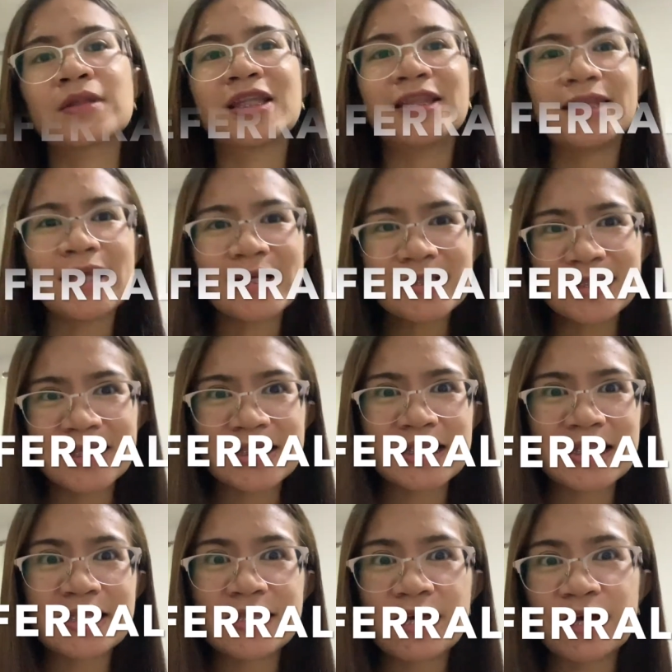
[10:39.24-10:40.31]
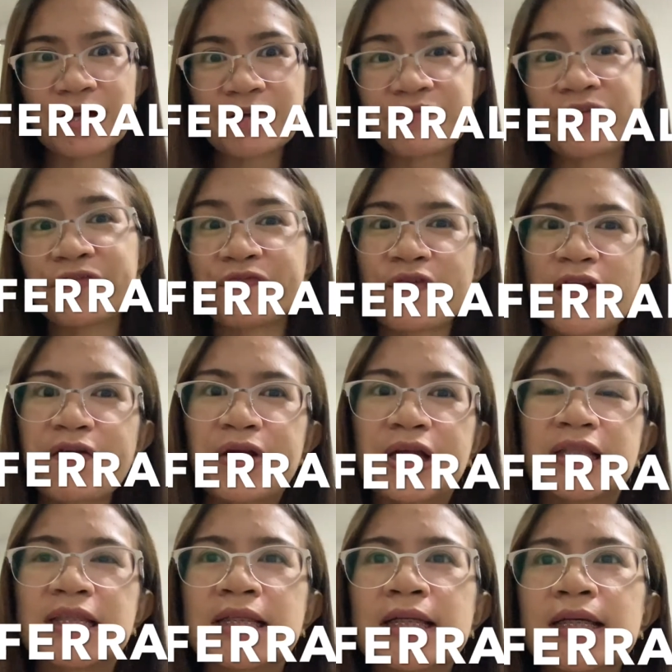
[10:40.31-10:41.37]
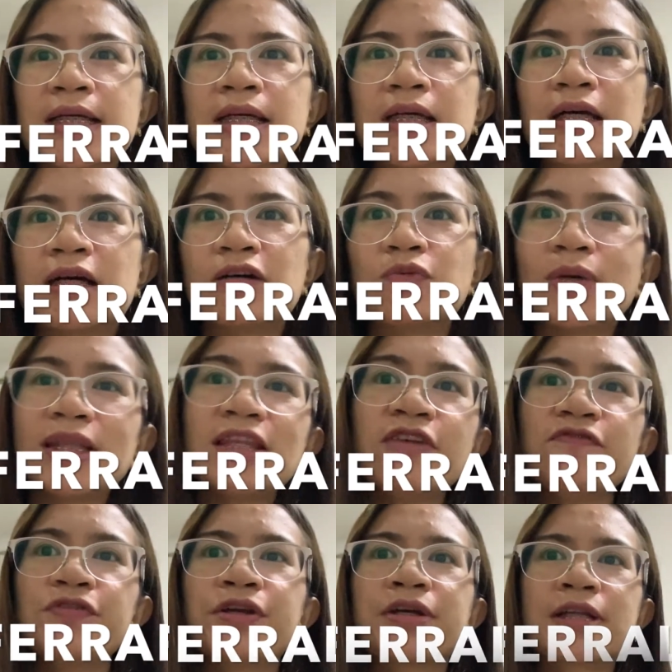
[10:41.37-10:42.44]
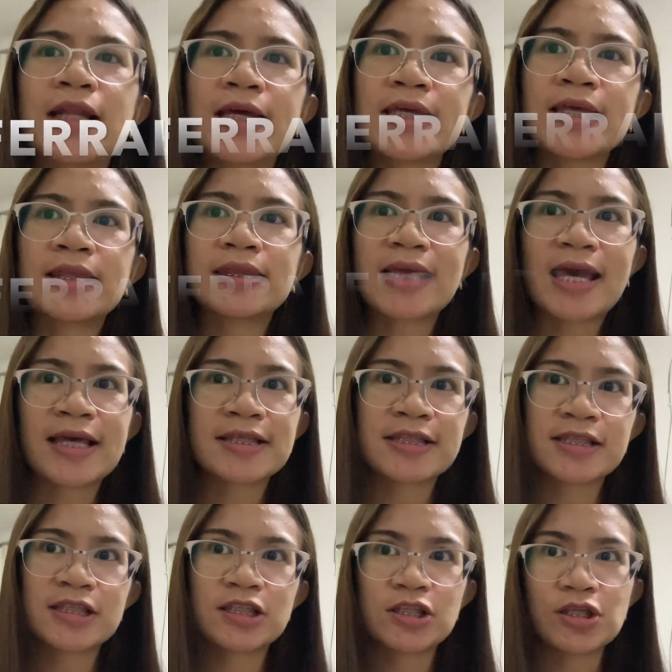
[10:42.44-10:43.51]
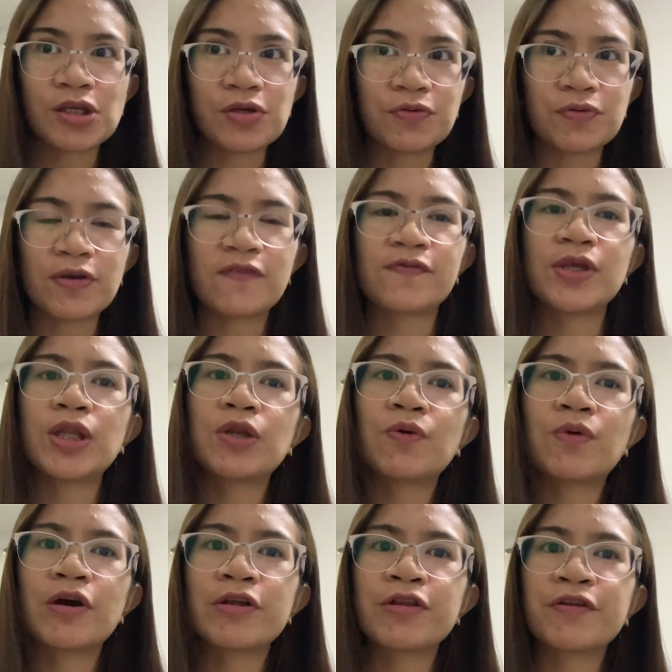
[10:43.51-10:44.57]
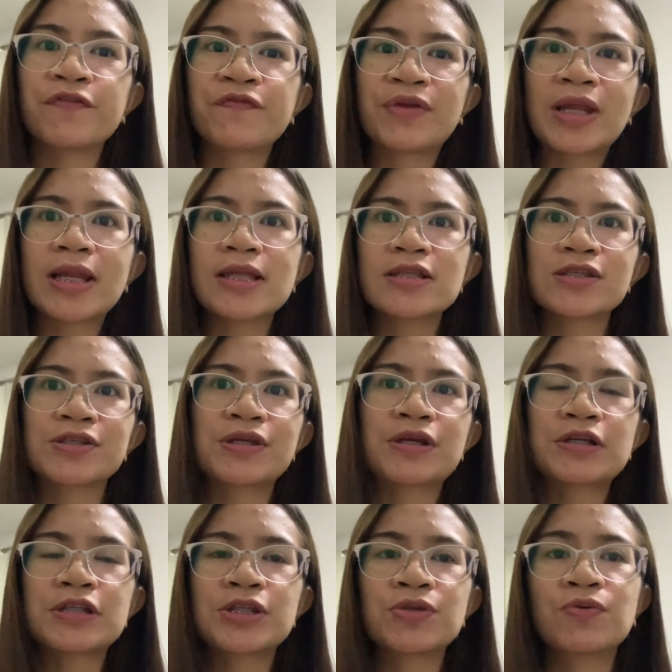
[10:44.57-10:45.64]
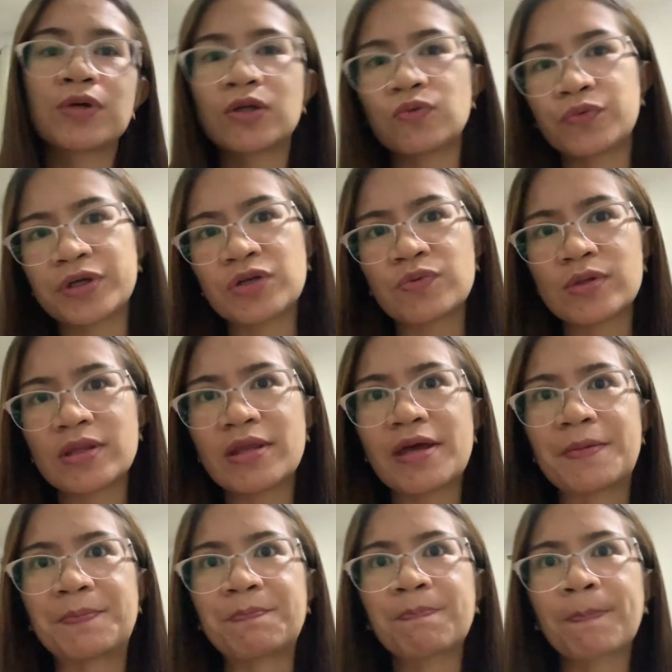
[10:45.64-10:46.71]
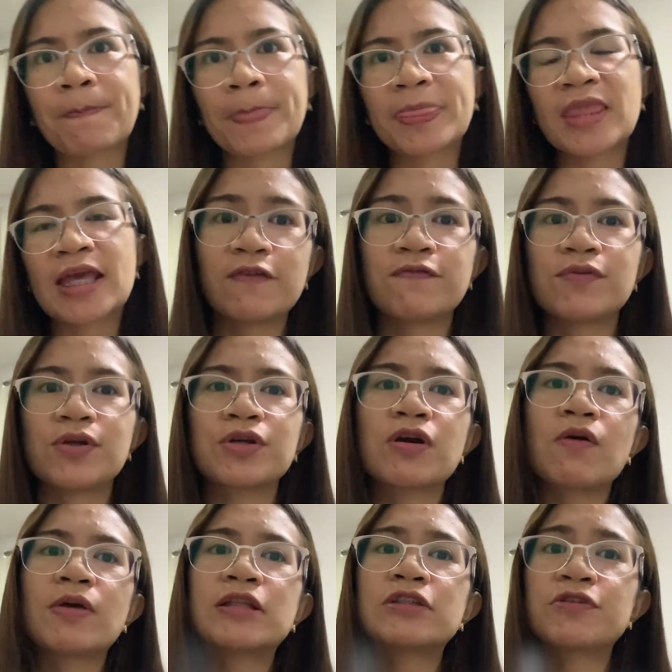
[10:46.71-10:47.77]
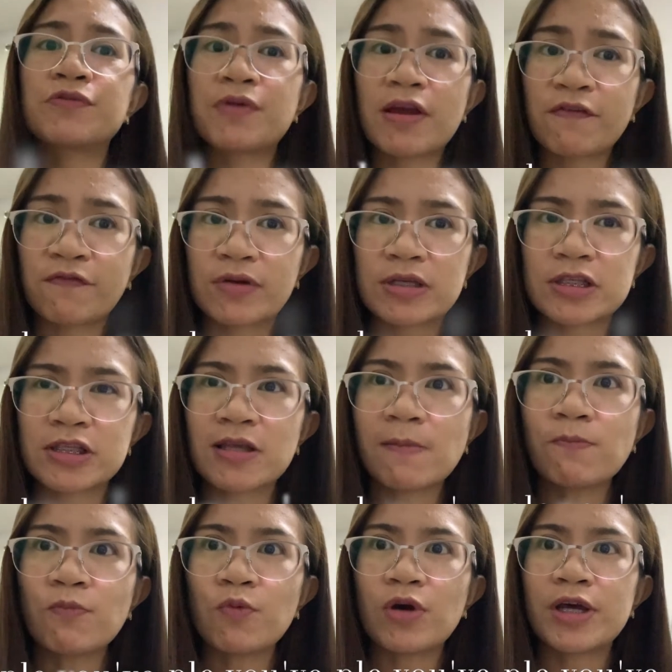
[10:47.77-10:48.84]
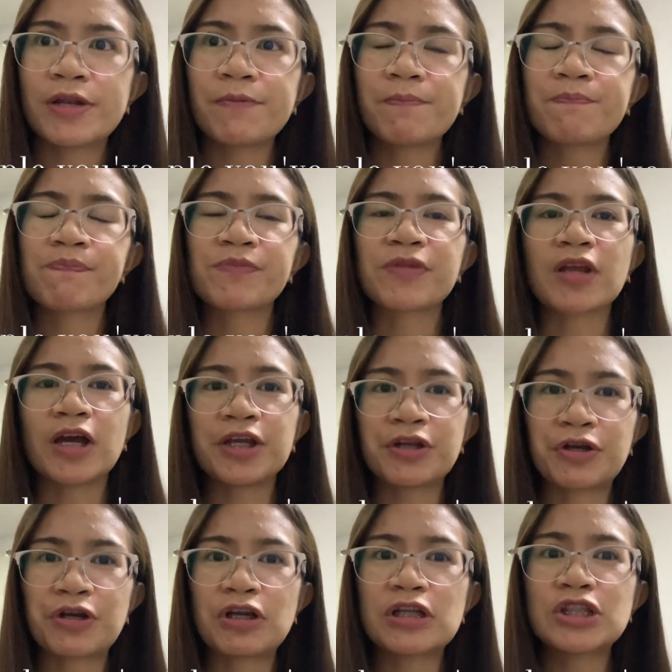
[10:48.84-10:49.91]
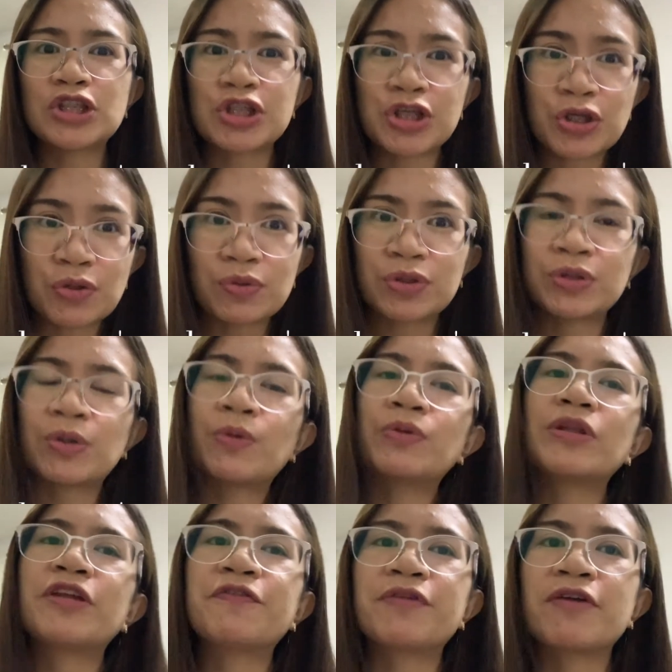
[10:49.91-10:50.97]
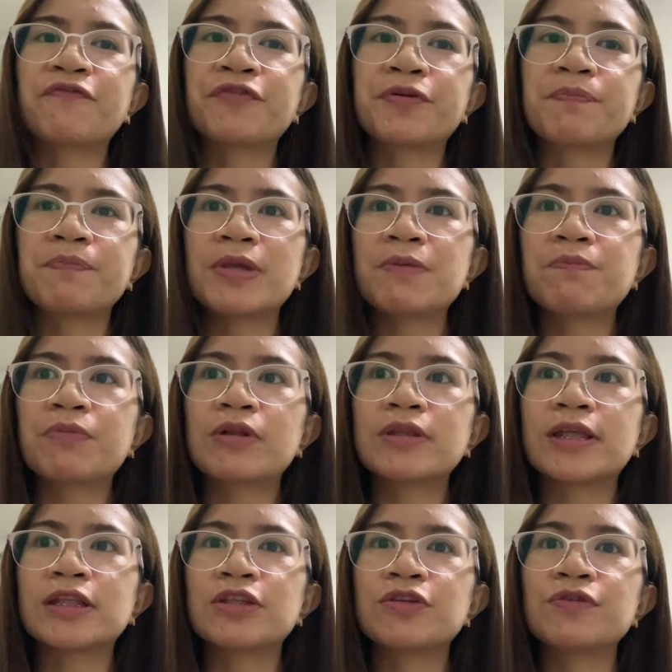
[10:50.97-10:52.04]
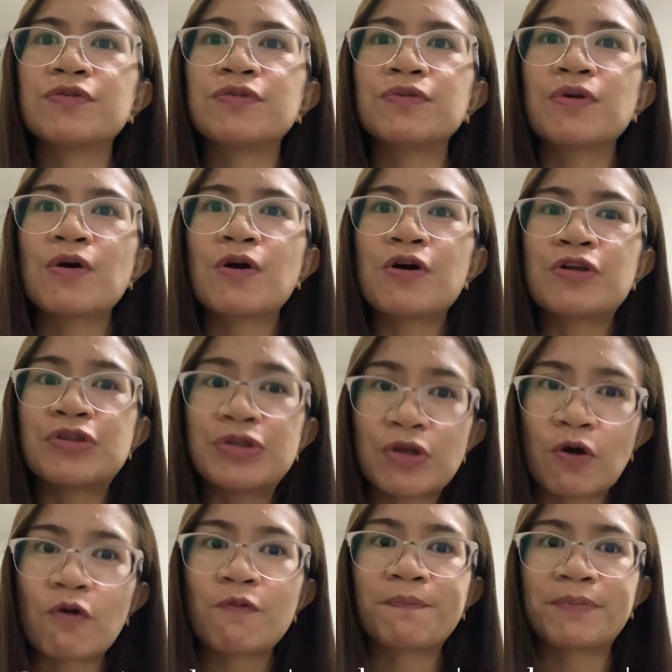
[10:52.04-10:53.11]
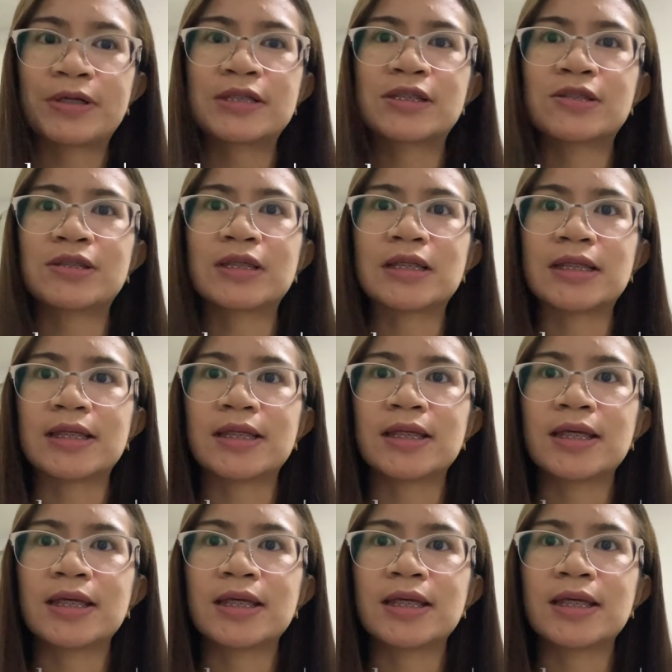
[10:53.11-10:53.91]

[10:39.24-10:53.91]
next is the referral. What if your client asks you if you know other freelancers who can work with them? If you're going to refer someone, I urge you to only refer people that you know personally,